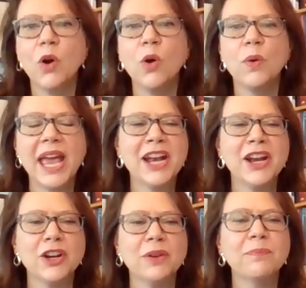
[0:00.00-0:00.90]
oh, oh,
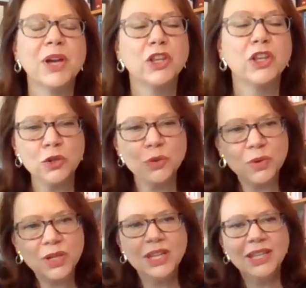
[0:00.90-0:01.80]
hair. But hair. you,
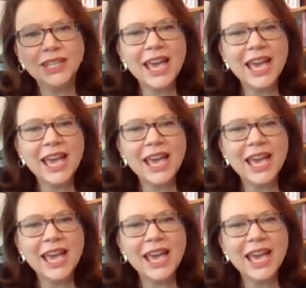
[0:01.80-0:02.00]
oh, yeah.